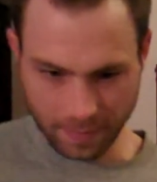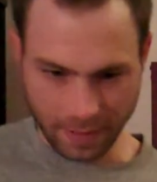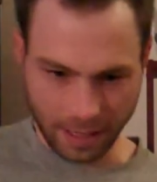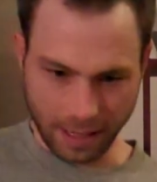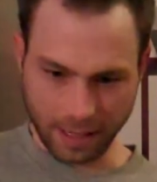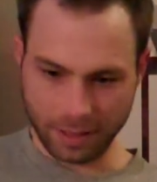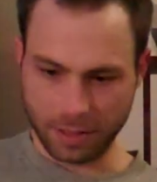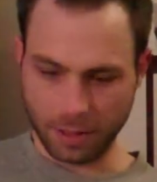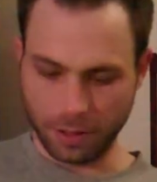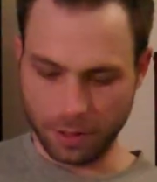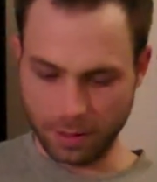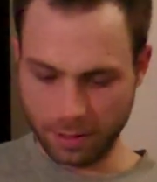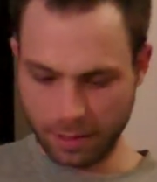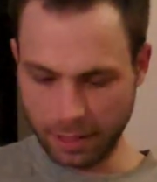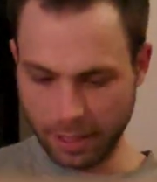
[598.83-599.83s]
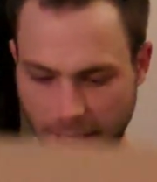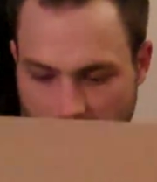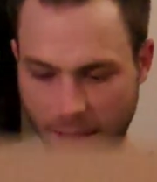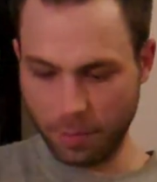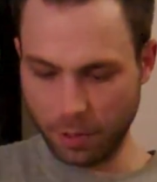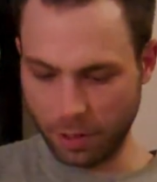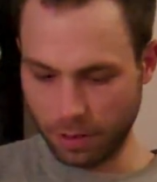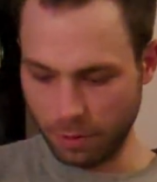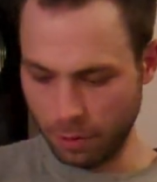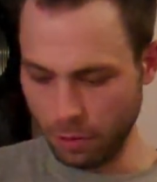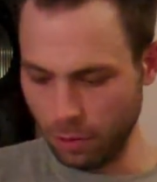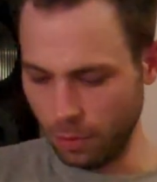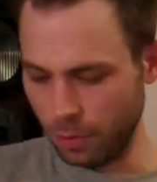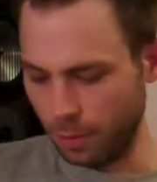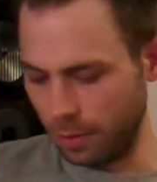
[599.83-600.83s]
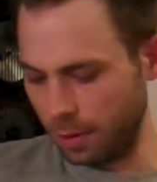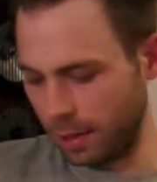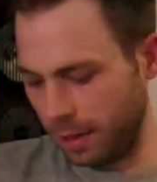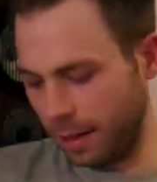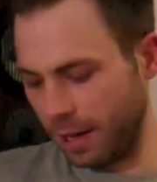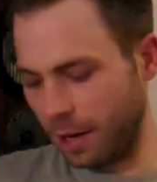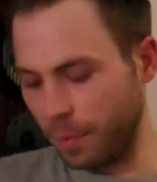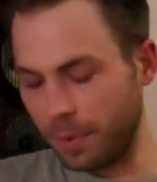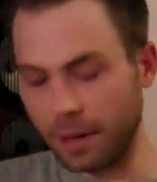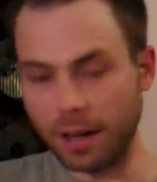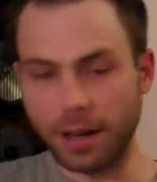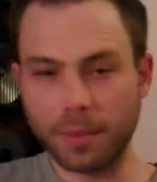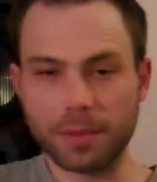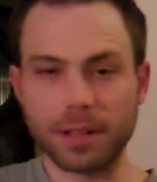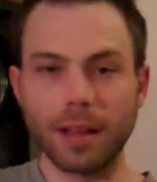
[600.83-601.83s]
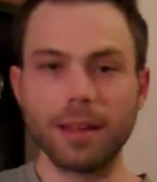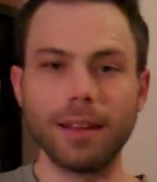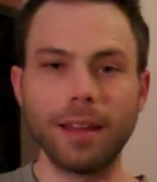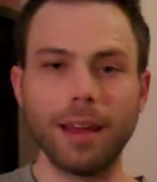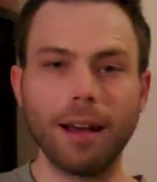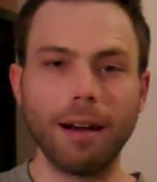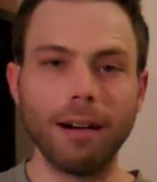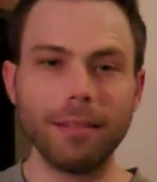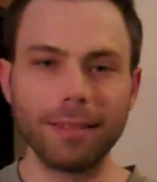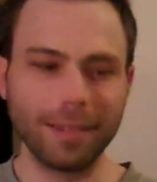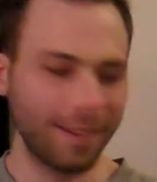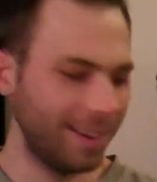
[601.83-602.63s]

yeah, so it came with, ooh, and I opened it upside down.